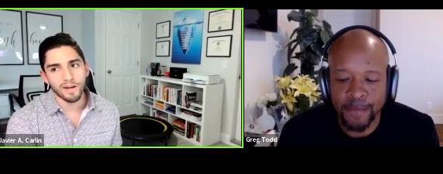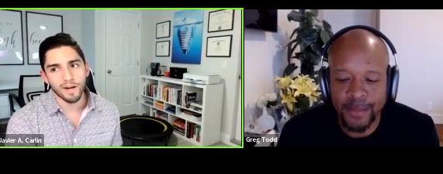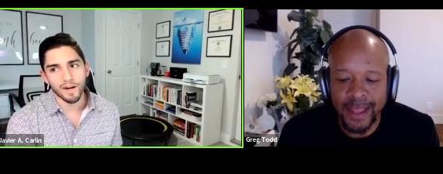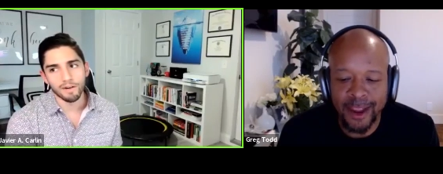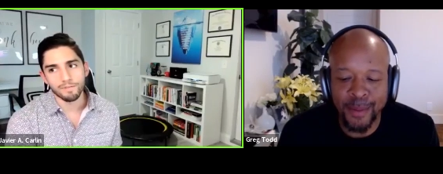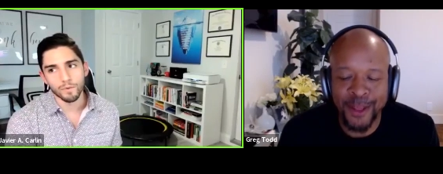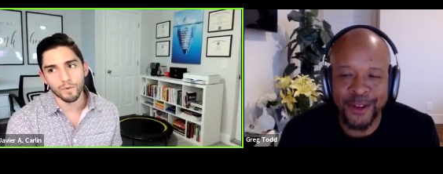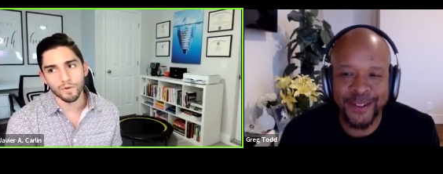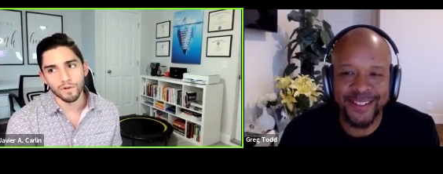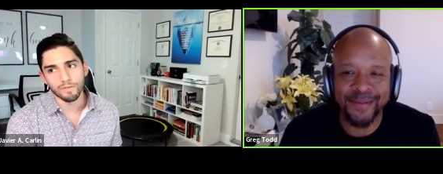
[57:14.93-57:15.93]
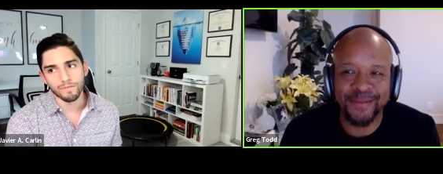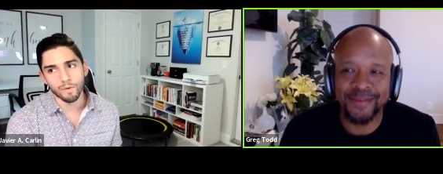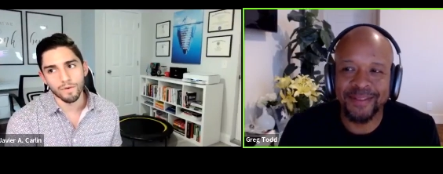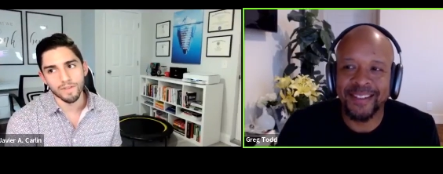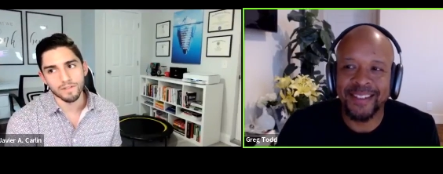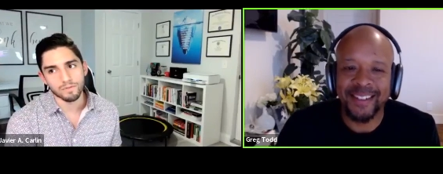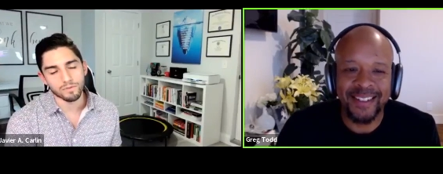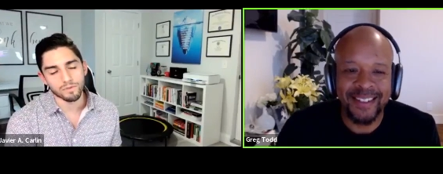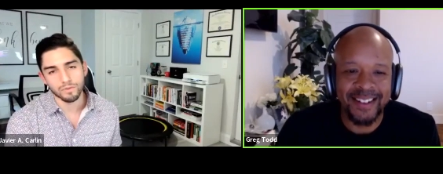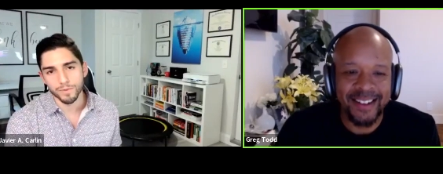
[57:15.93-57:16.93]
Speaker 1: Uh, Thank for, you, brother. For this,
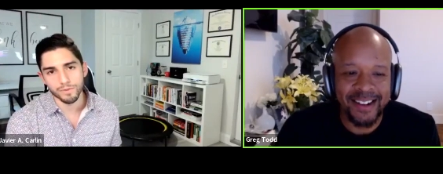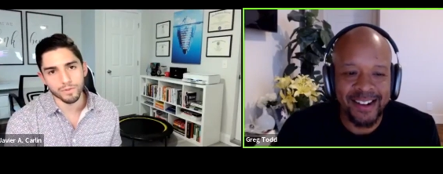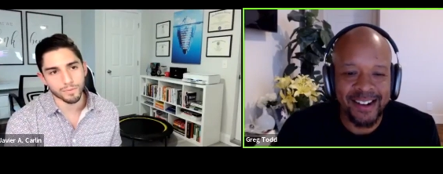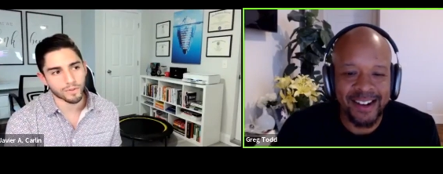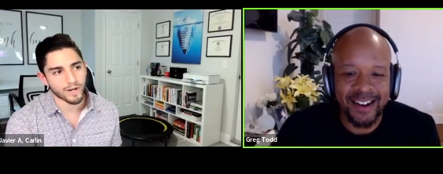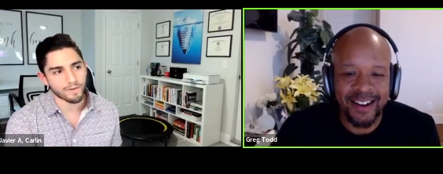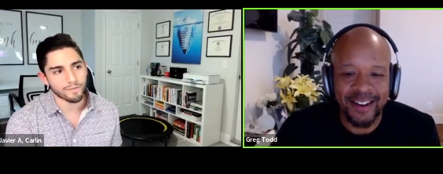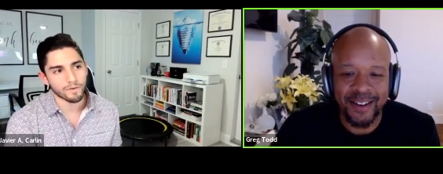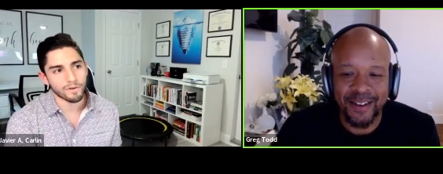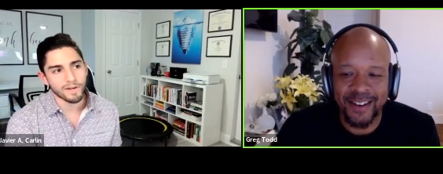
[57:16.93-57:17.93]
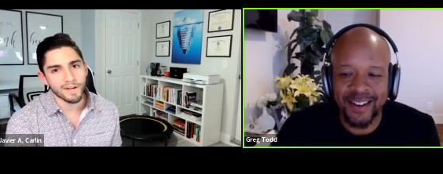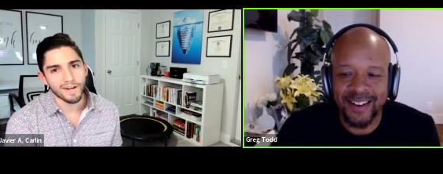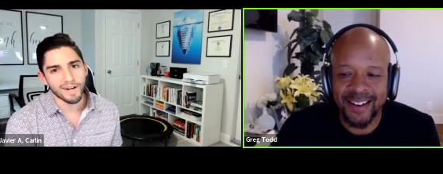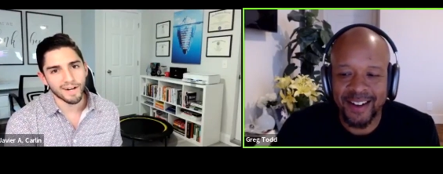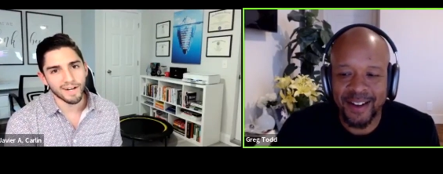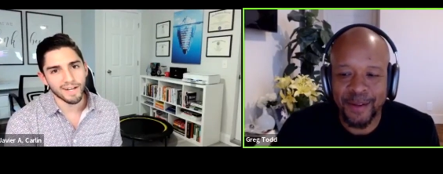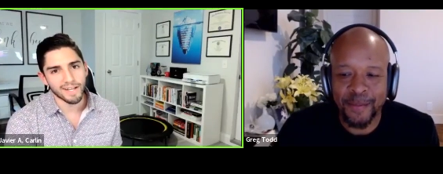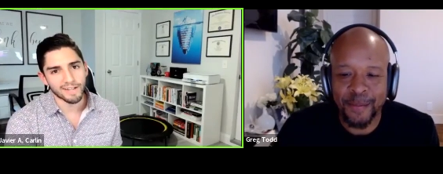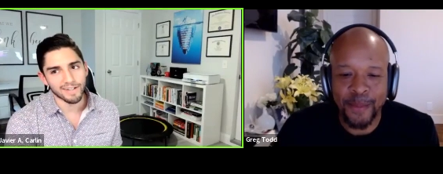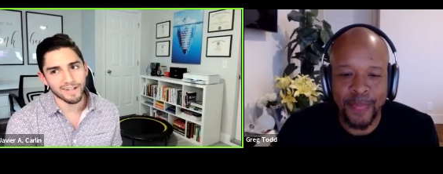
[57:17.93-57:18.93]
super super grateful. Uh, and